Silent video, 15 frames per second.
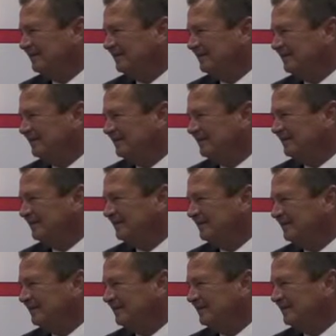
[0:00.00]

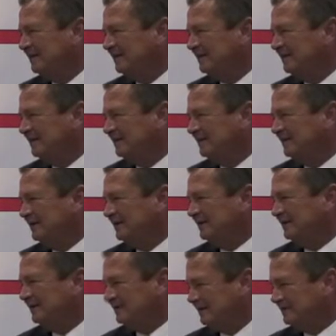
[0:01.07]

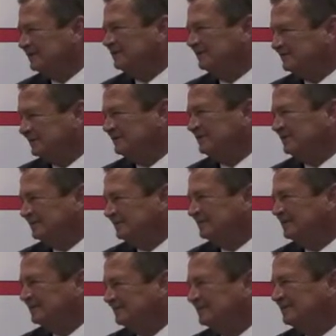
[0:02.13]

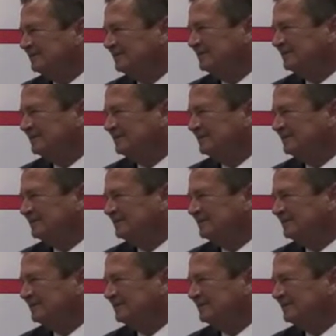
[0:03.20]
[no speech]